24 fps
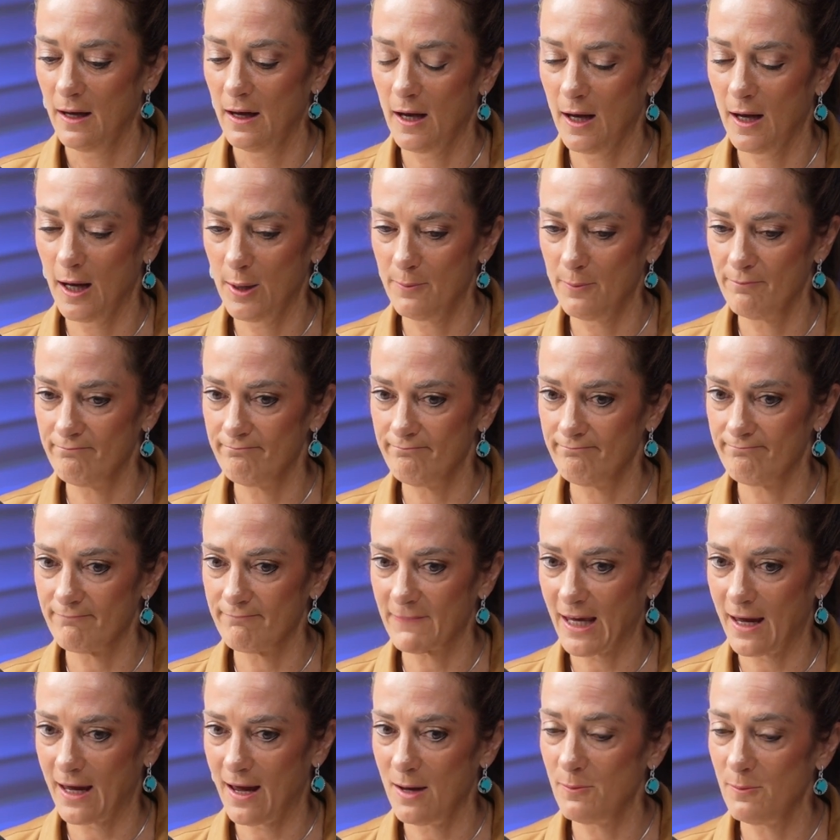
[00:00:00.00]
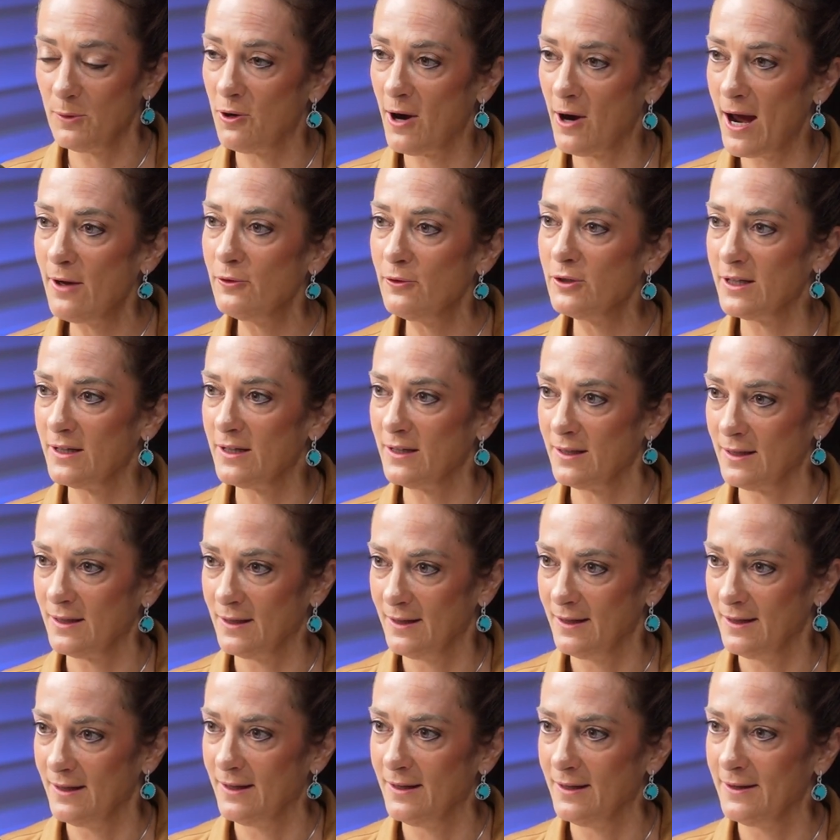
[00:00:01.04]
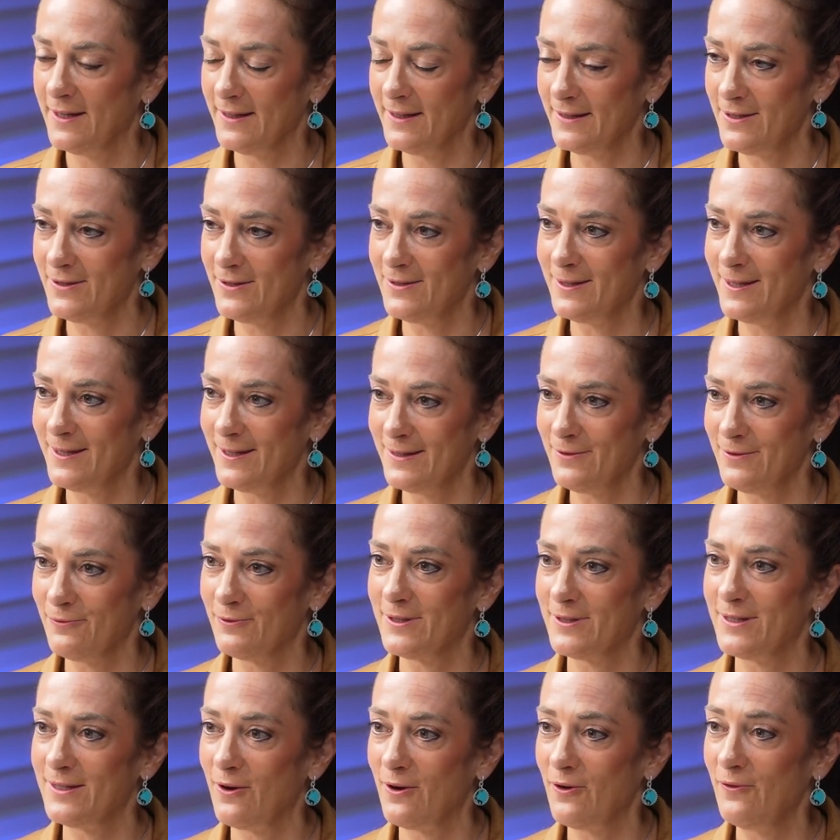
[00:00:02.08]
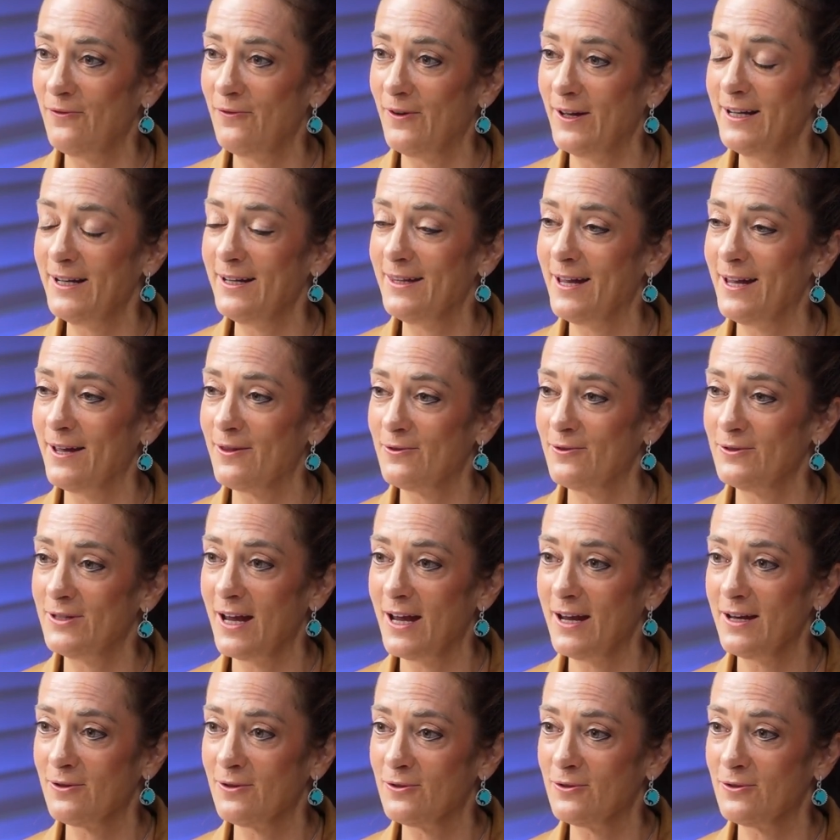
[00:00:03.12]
Um, I'm grounding. This, this was so funny the other day.